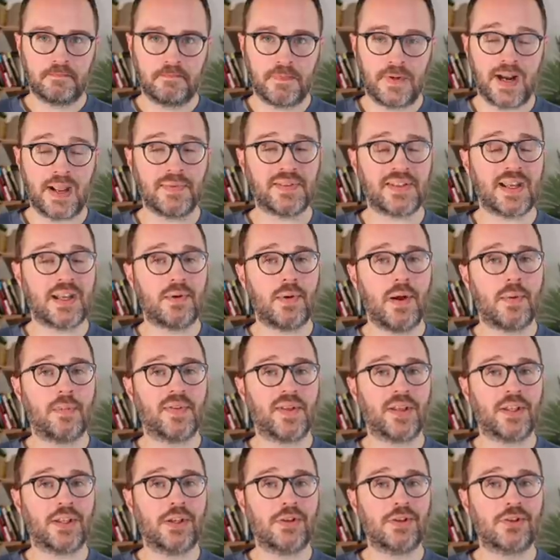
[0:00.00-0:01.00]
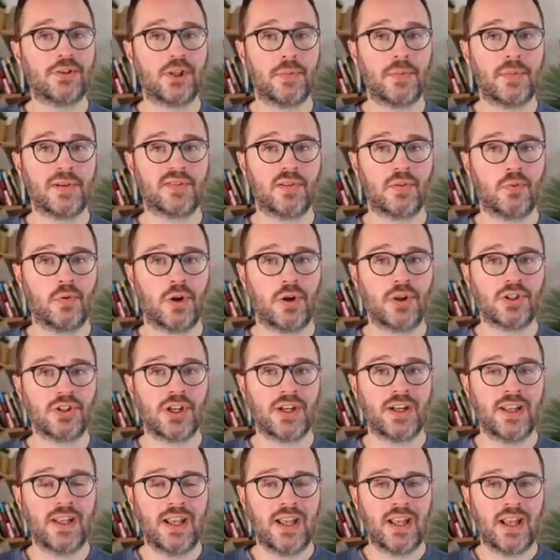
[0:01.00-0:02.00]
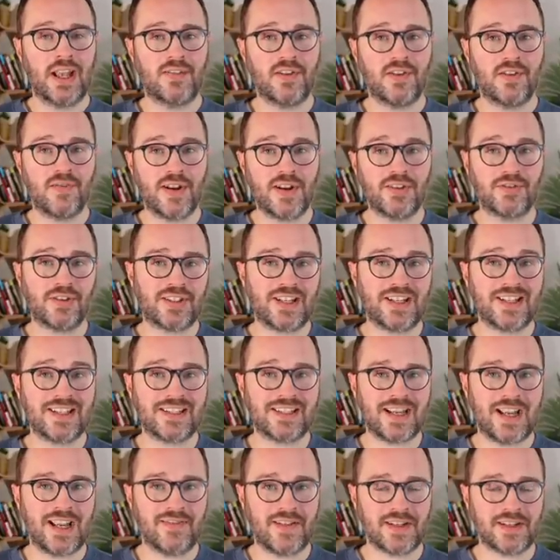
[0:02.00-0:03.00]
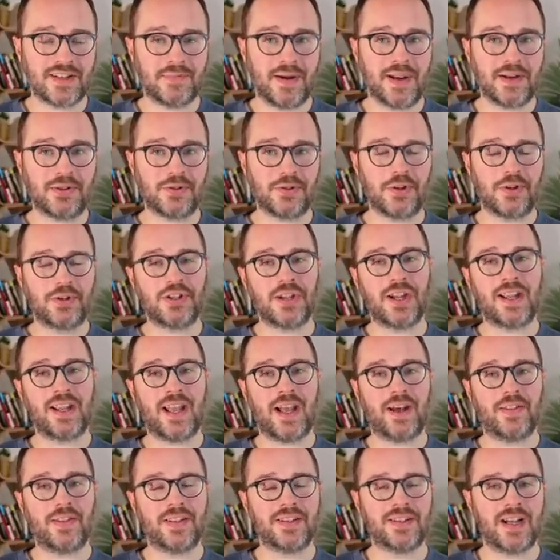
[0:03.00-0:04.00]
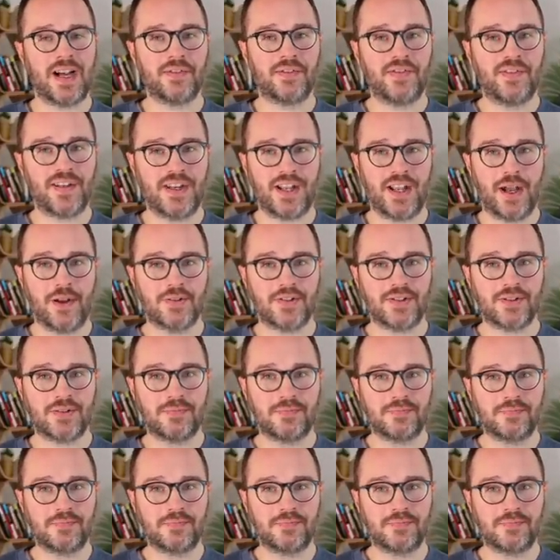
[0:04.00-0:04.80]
My name is Andy Webb. Thank you so much for watching. If you're interested in savings, make sure you check out these other videos.